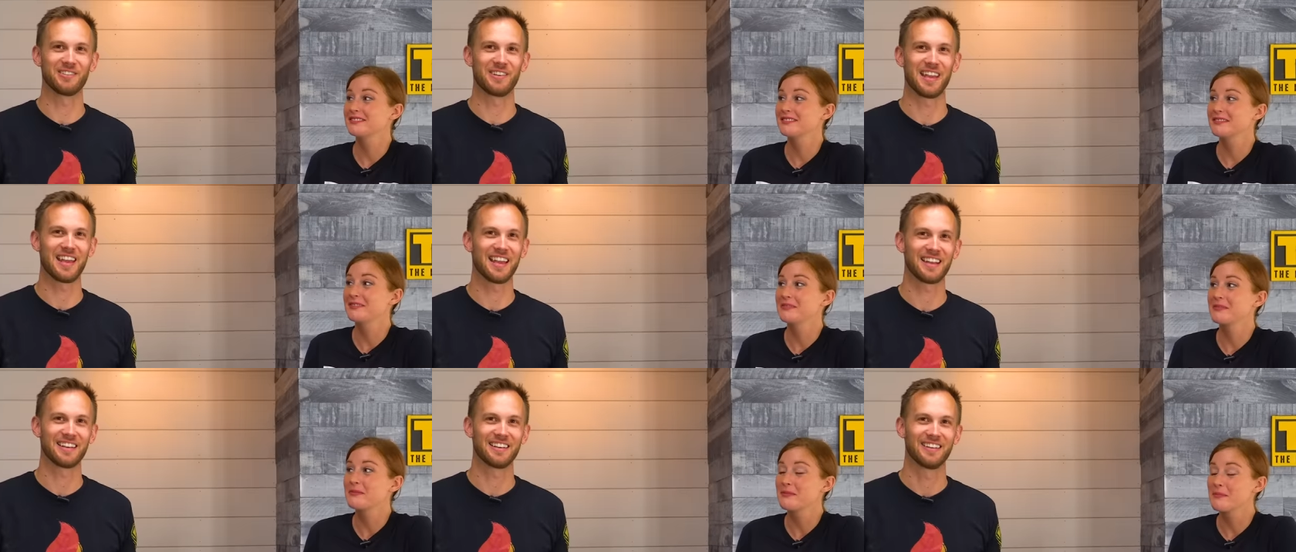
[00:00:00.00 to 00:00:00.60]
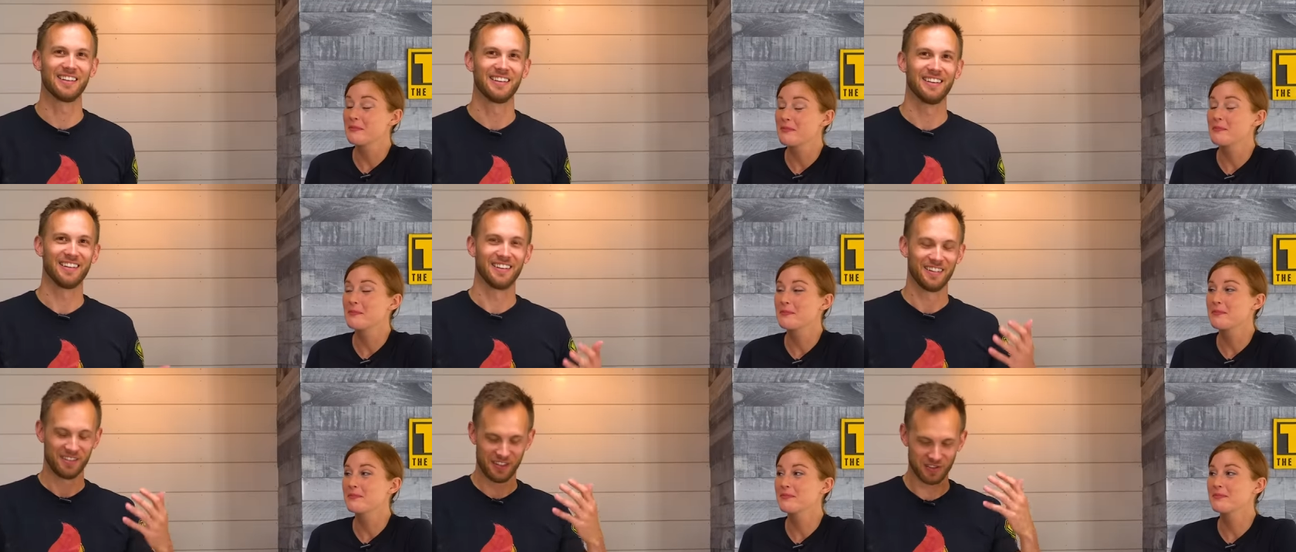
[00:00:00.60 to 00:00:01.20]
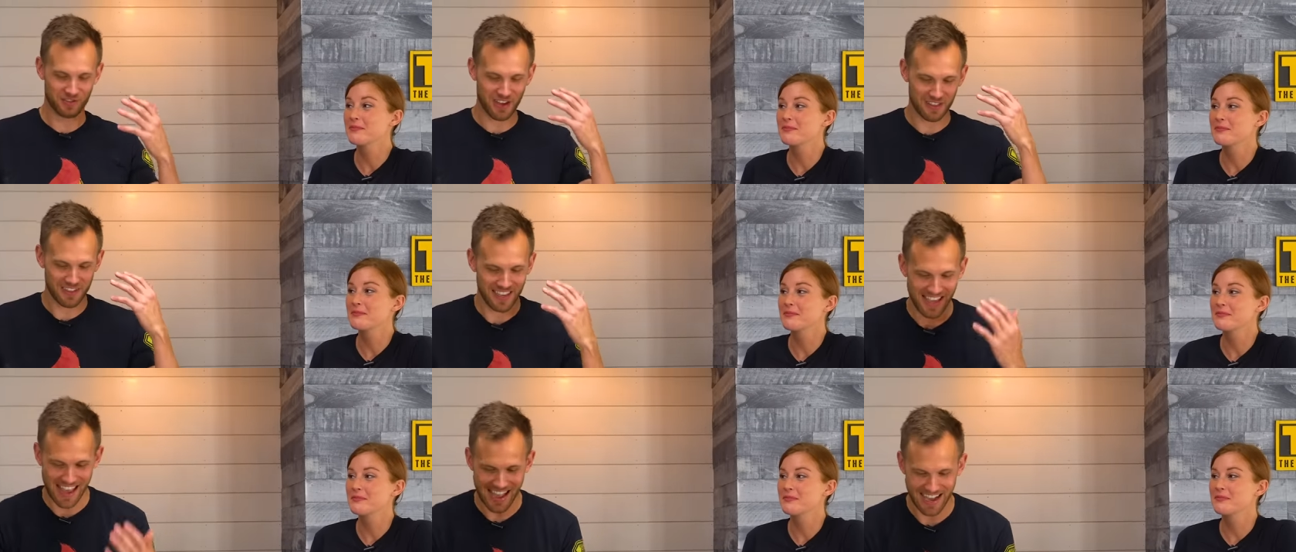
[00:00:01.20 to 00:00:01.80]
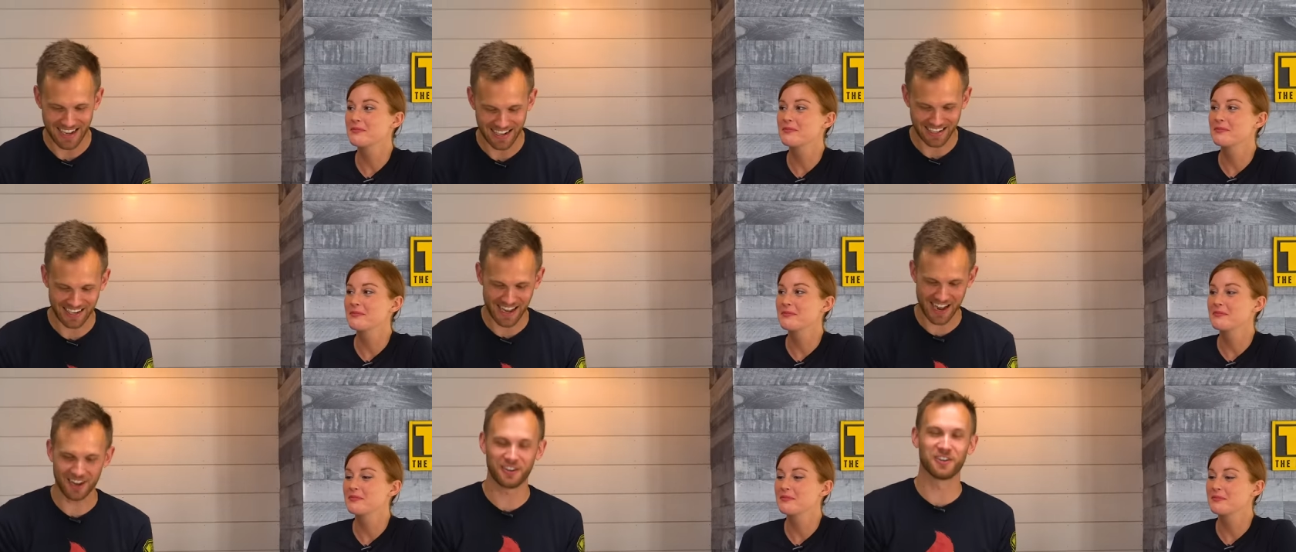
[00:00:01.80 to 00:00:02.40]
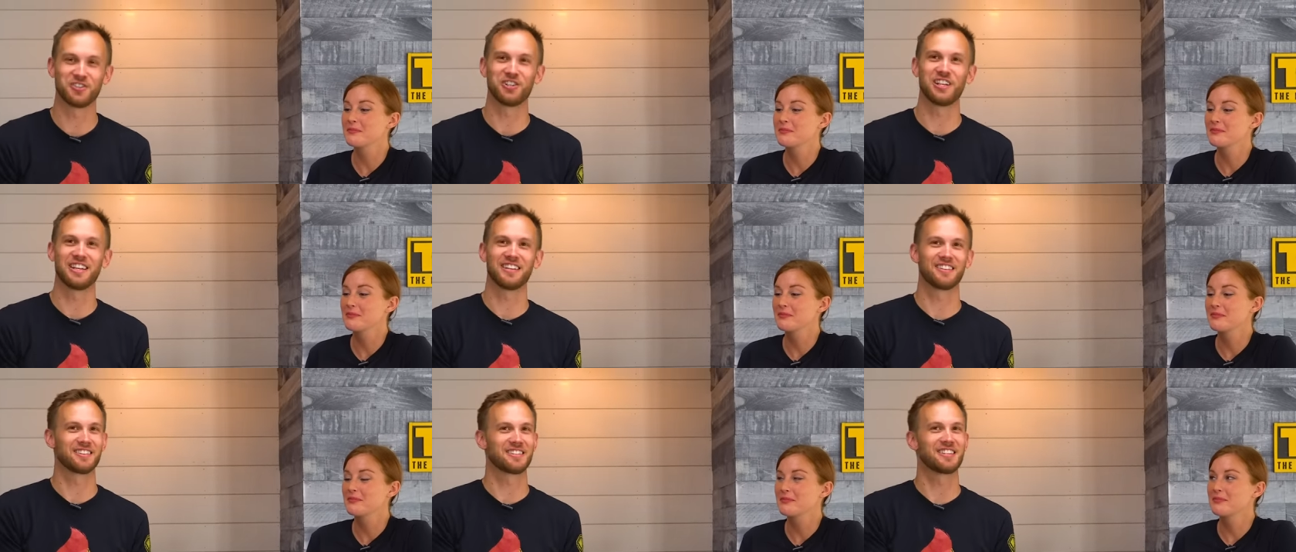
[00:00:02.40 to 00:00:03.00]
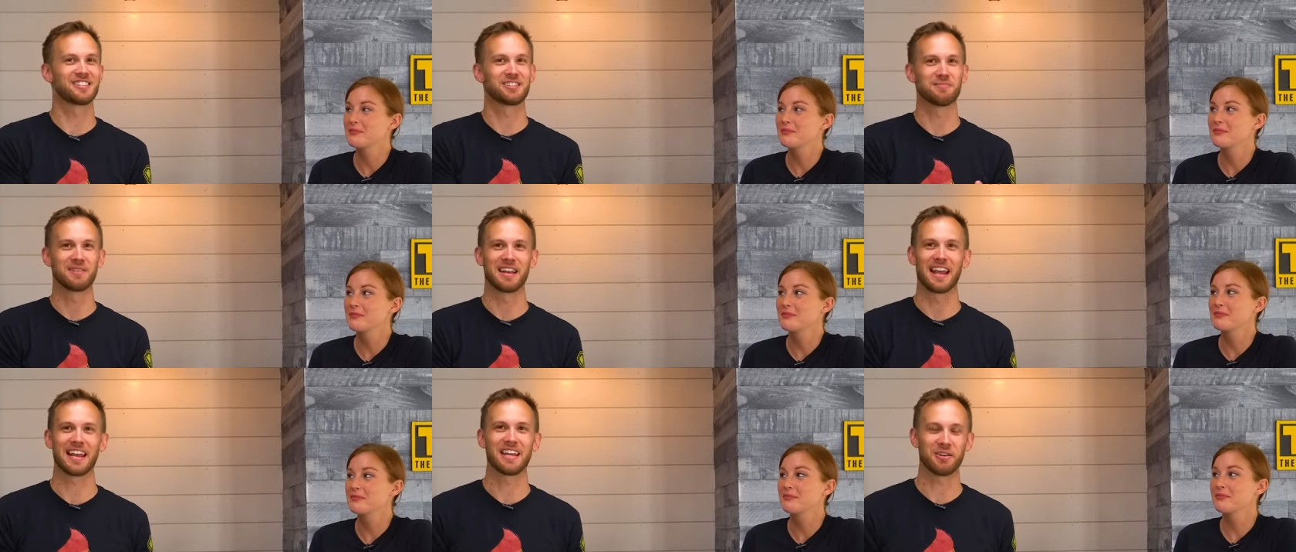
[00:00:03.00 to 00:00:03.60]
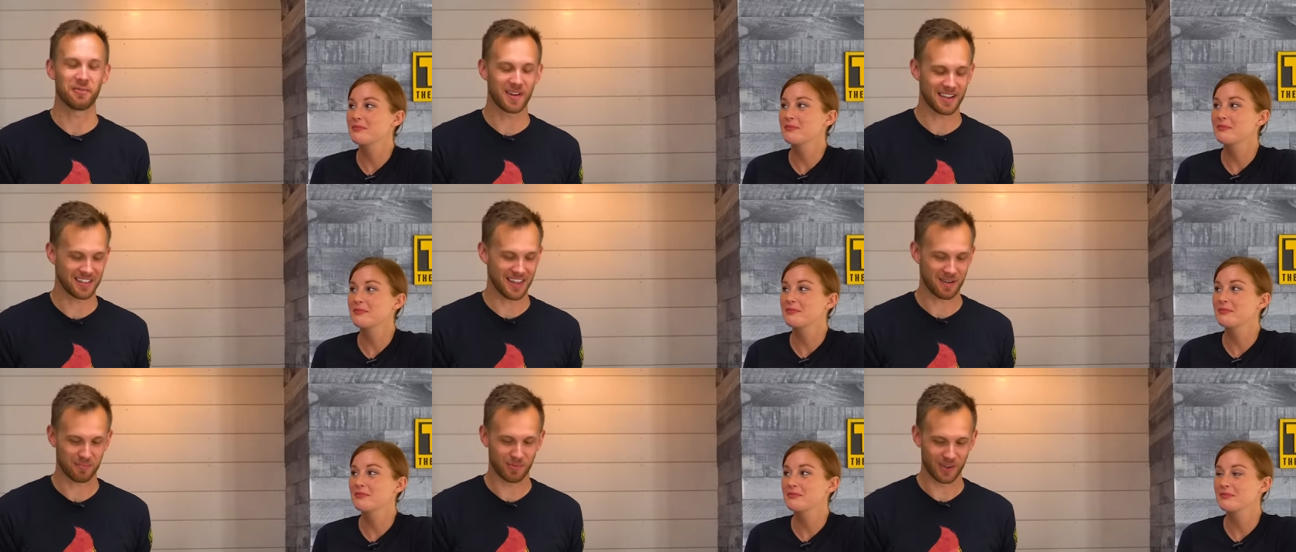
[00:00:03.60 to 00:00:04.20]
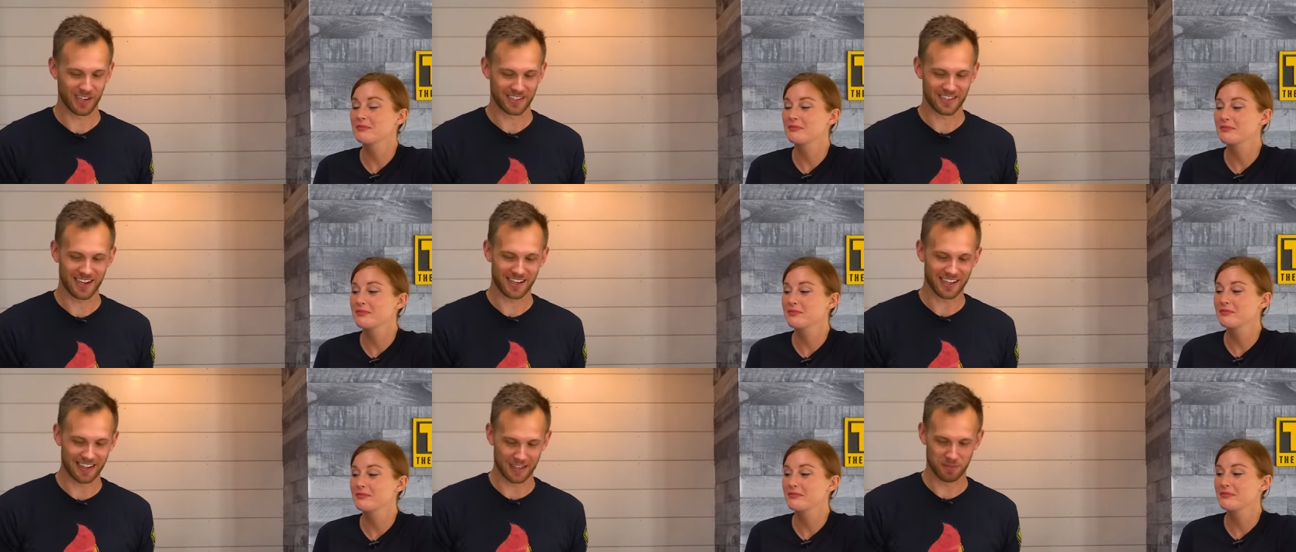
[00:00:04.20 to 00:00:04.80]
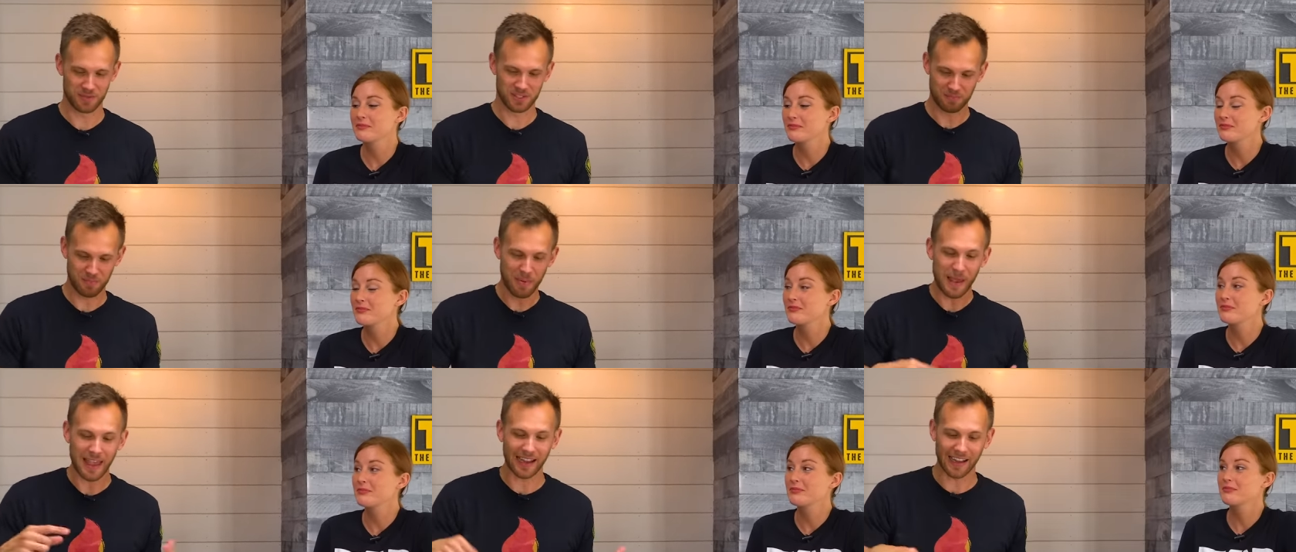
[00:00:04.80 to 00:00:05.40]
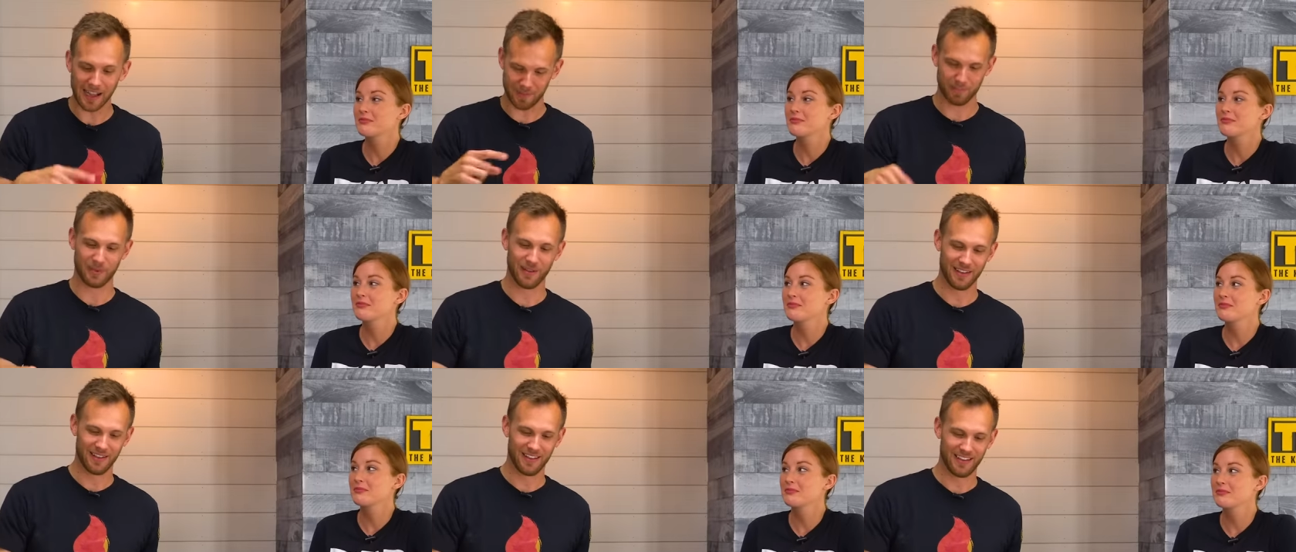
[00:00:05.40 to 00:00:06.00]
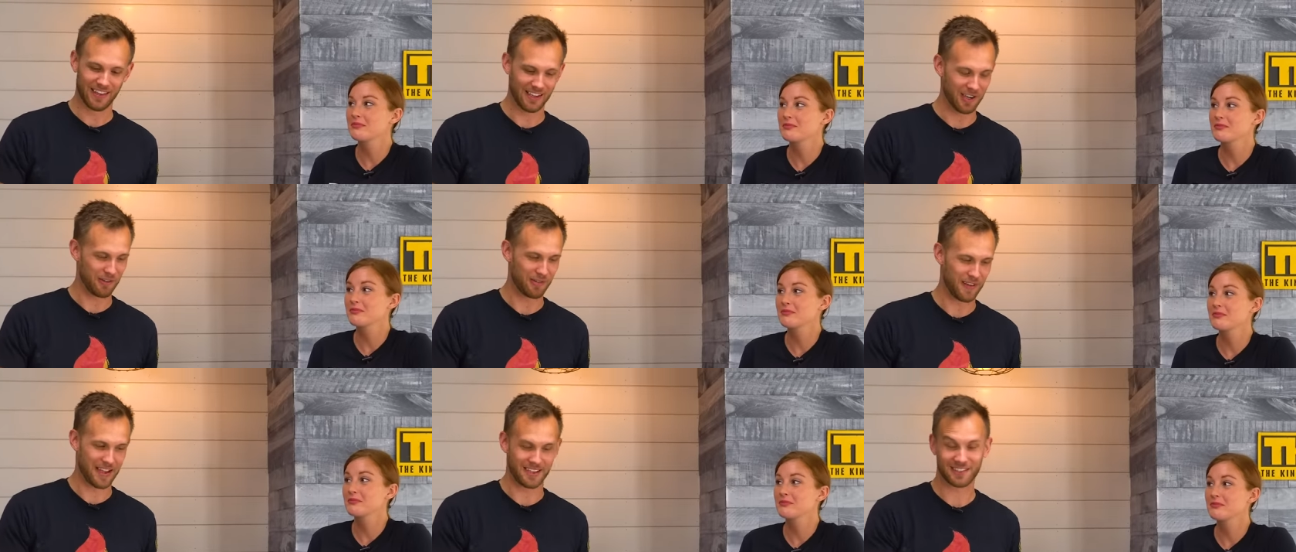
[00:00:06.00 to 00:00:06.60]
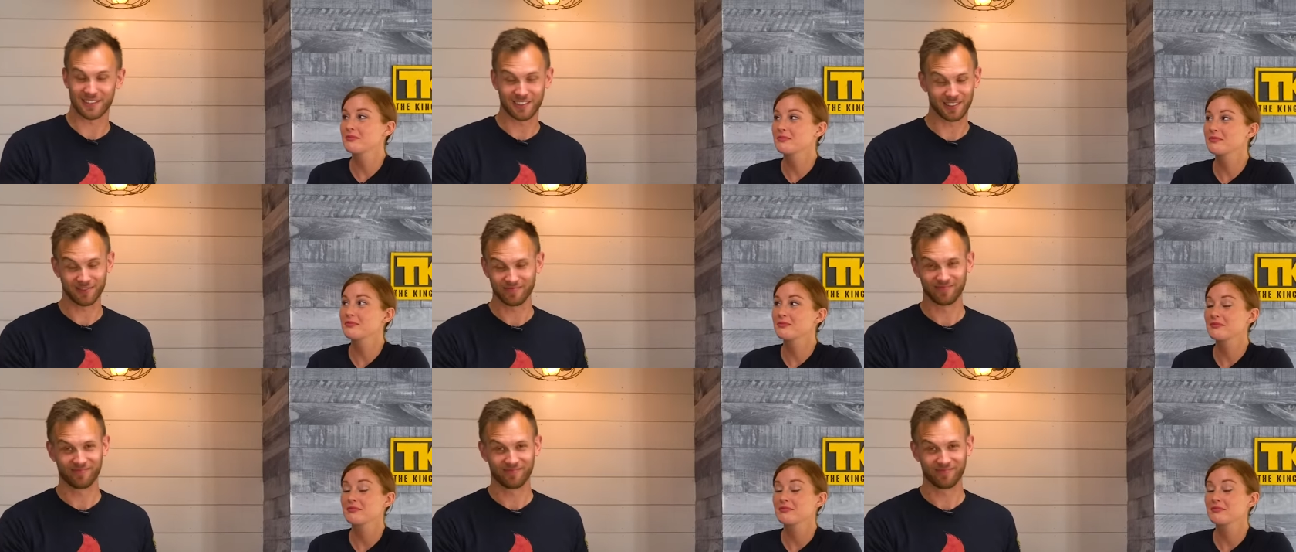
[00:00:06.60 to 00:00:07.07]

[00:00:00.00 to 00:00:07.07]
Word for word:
Speaker 1: you can't, there's nothing adding energy into the system in any way at that point. It's not gonna pick up and go faster.